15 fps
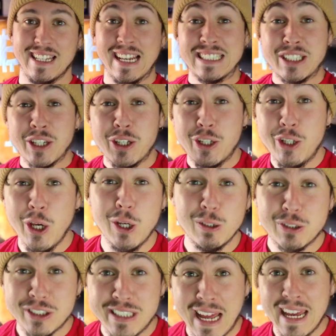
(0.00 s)
It's a
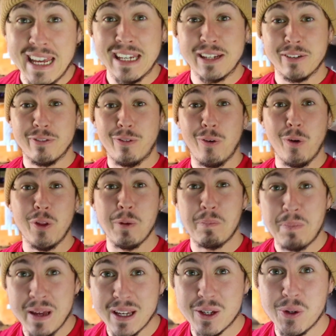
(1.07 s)
huge day for the
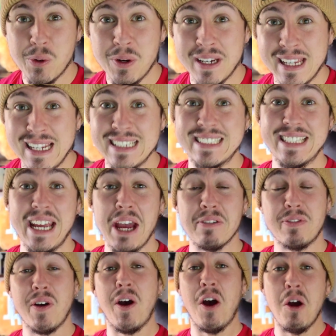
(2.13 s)
Bitcoin ETF
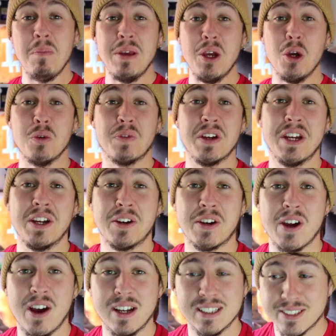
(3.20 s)
army over here,
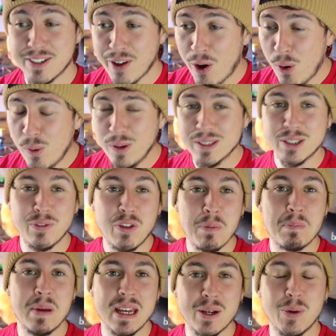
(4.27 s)
guys. The holders of the
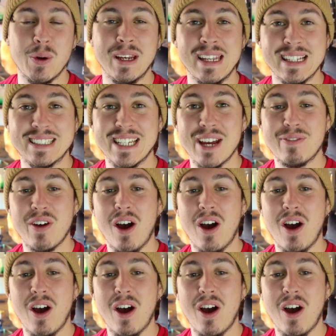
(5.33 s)
Bitcoin ETF